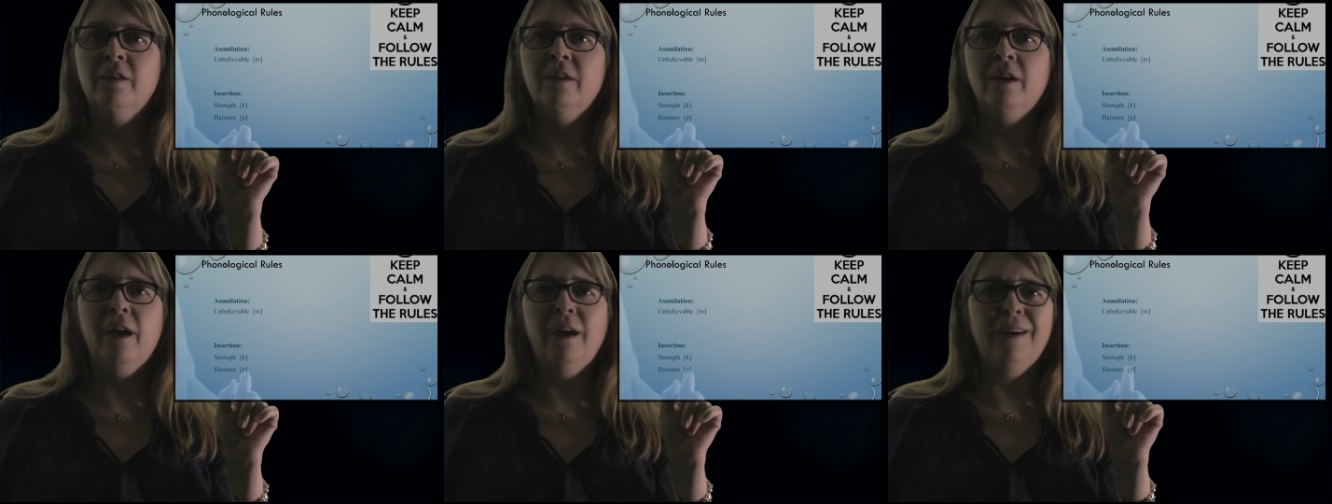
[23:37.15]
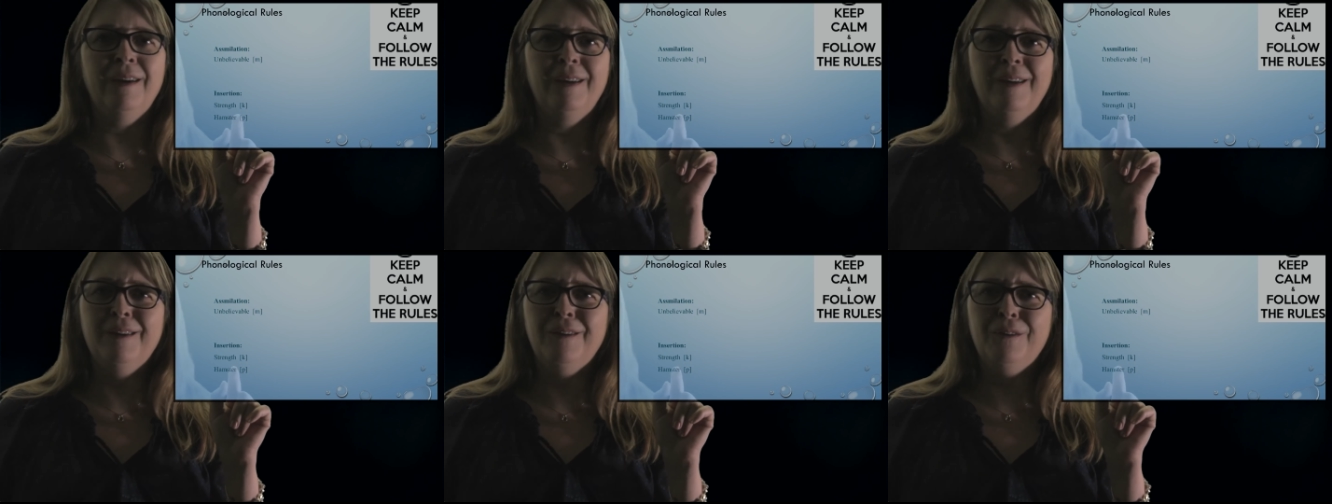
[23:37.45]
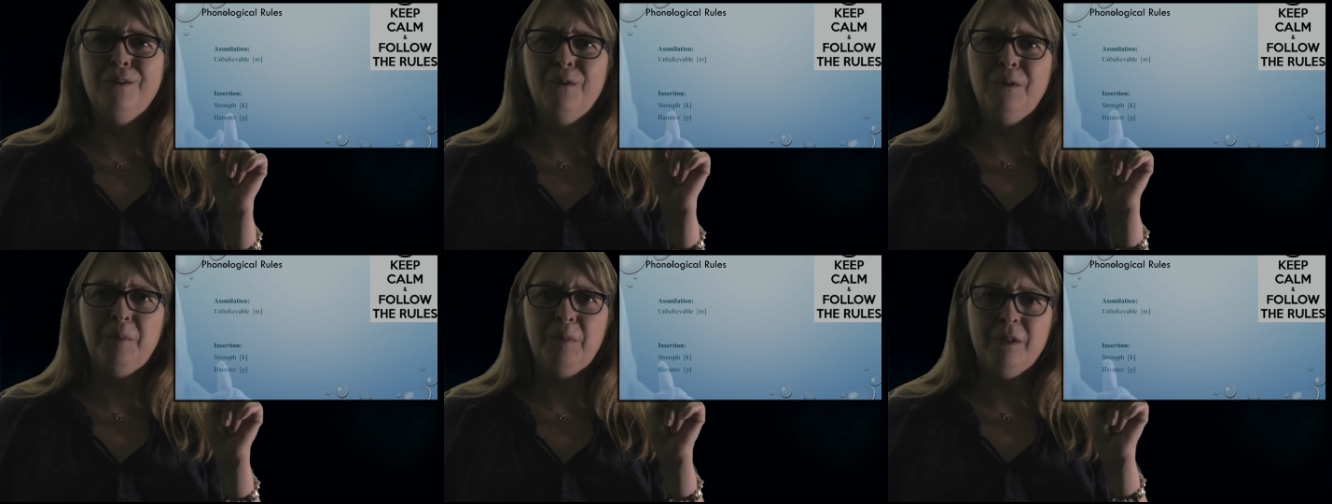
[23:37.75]
I can't
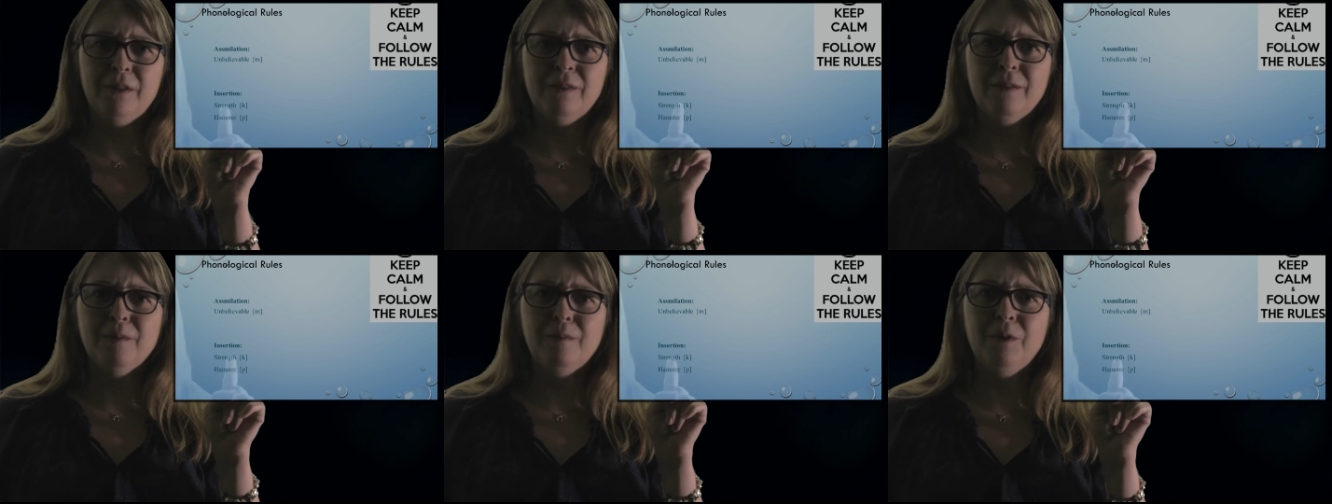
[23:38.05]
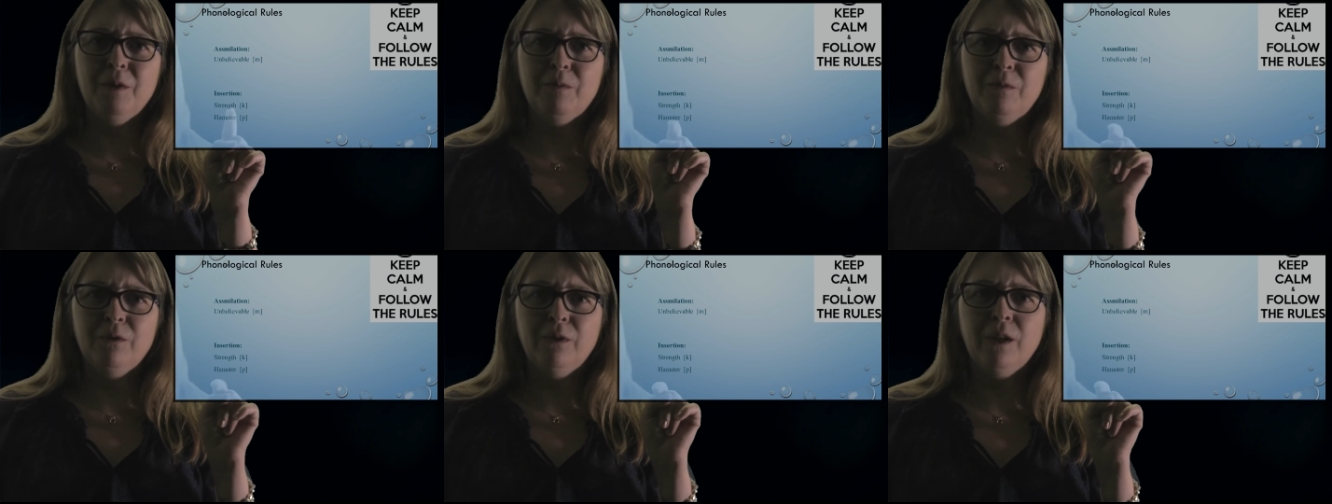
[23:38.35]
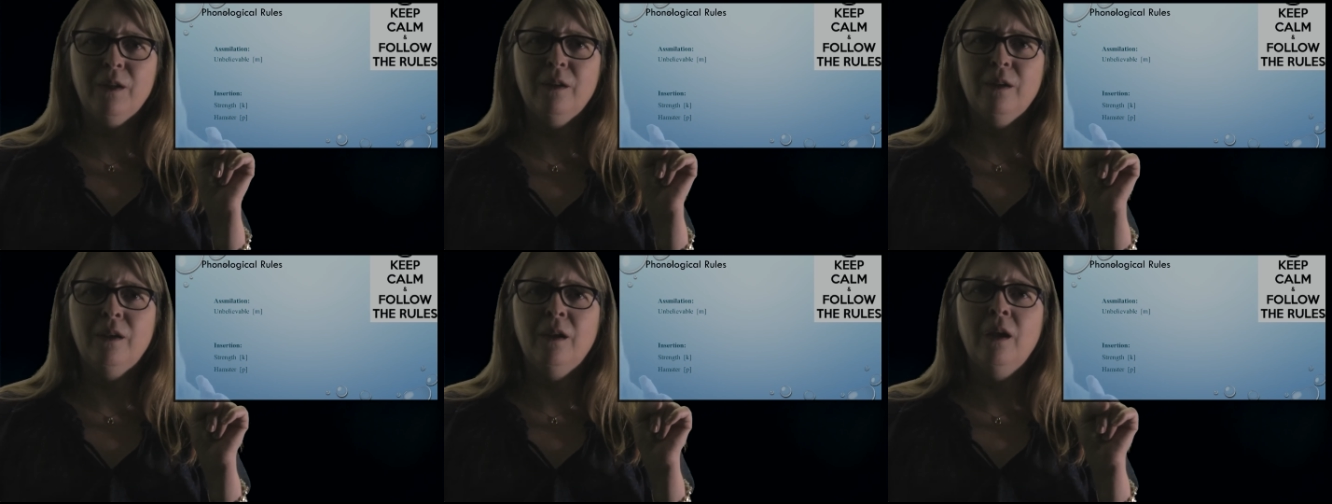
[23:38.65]
do it, but some people
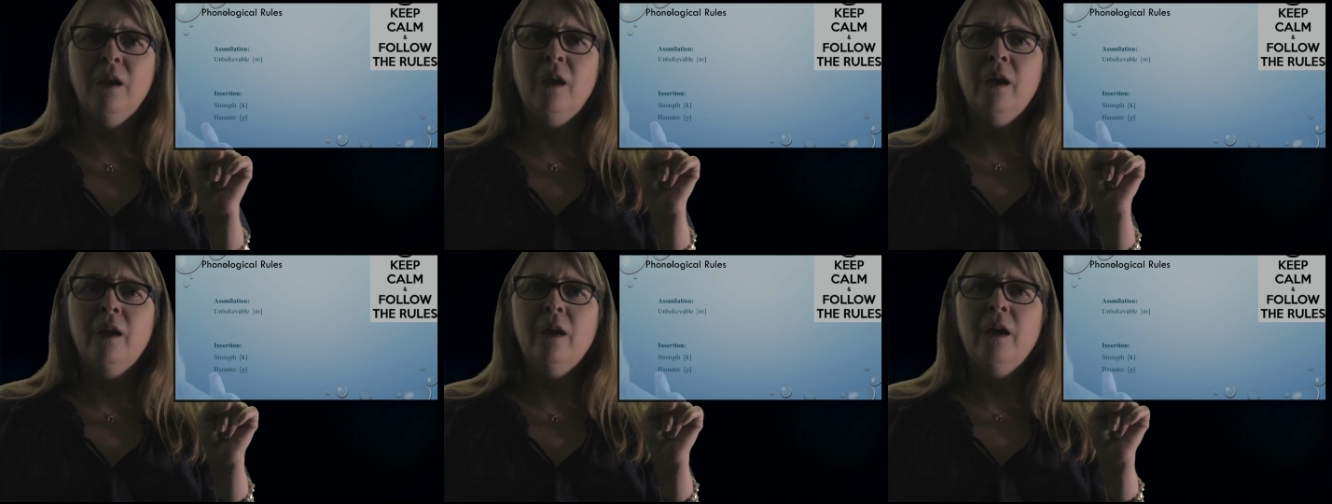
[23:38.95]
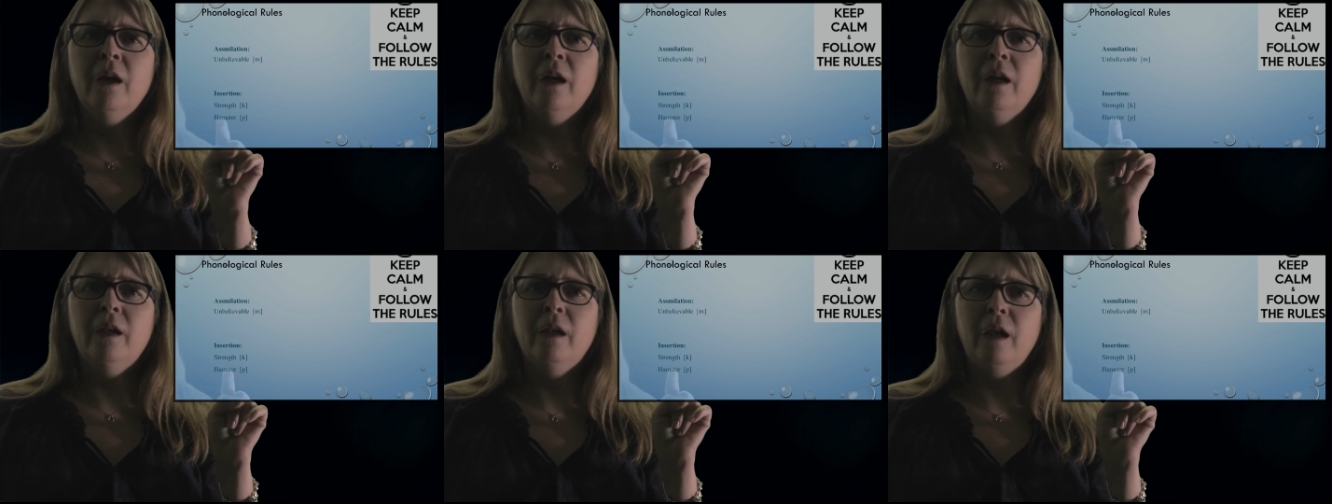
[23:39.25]
can. And